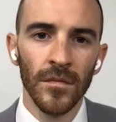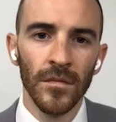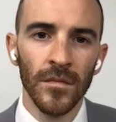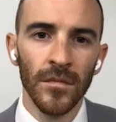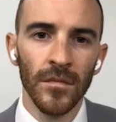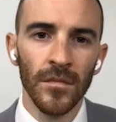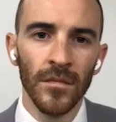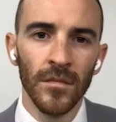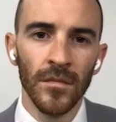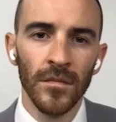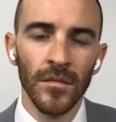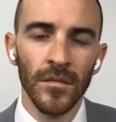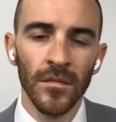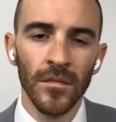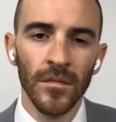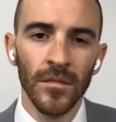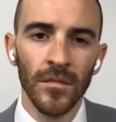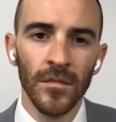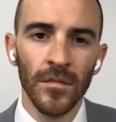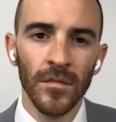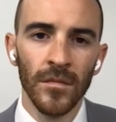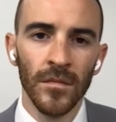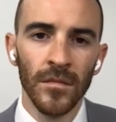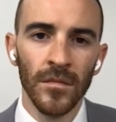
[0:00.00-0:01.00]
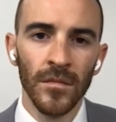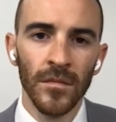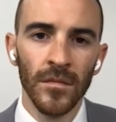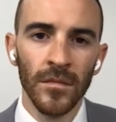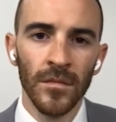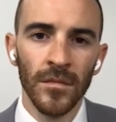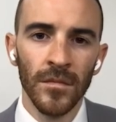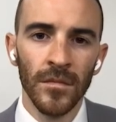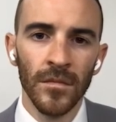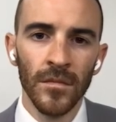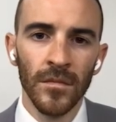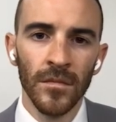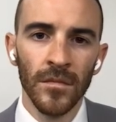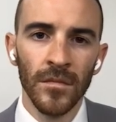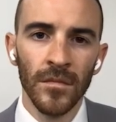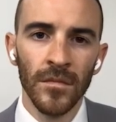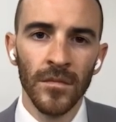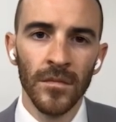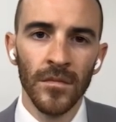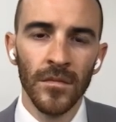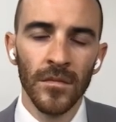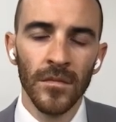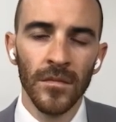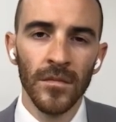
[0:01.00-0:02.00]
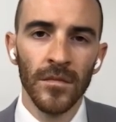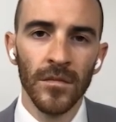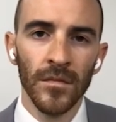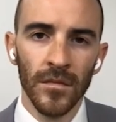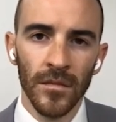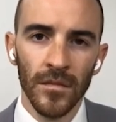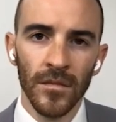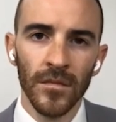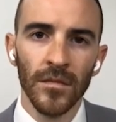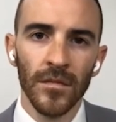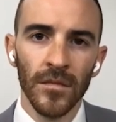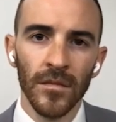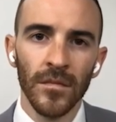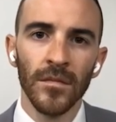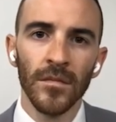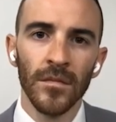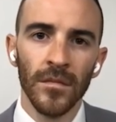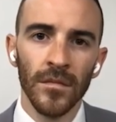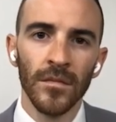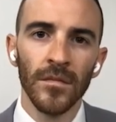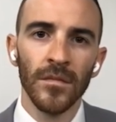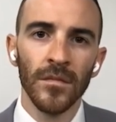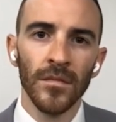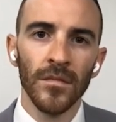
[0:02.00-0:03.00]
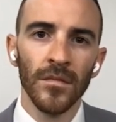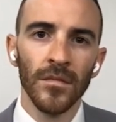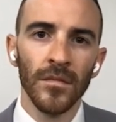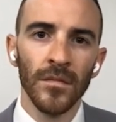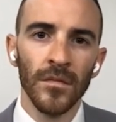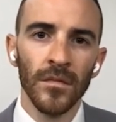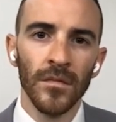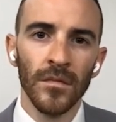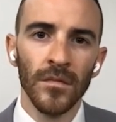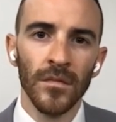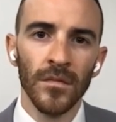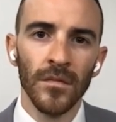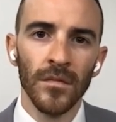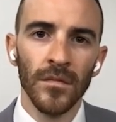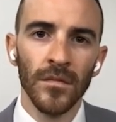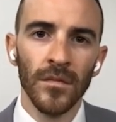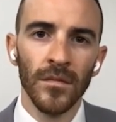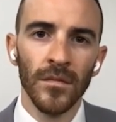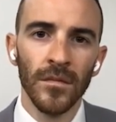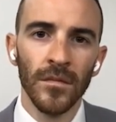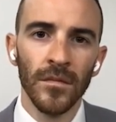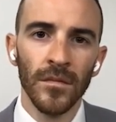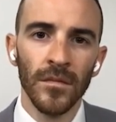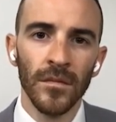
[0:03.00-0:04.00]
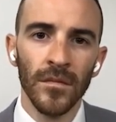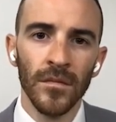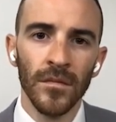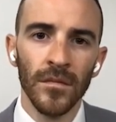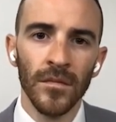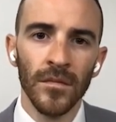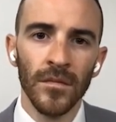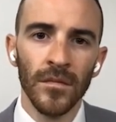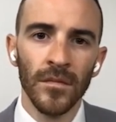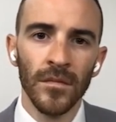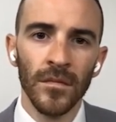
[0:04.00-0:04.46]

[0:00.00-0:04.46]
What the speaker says: No words are spoken by the person on screen.